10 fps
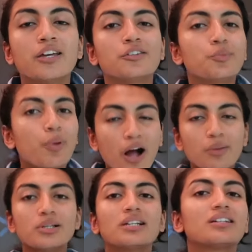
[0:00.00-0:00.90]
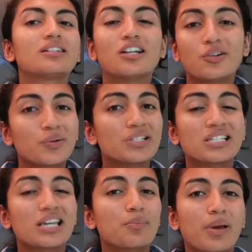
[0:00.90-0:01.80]
you're probably going
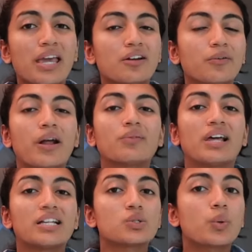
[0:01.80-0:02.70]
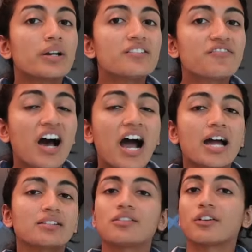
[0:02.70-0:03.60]
to get paid around like
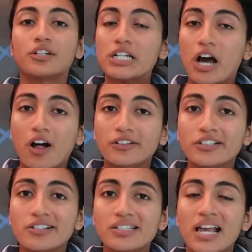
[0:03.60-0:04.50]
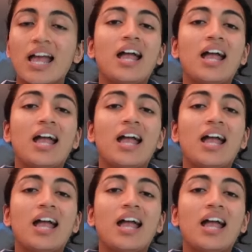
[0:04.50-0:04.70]
25 to $30.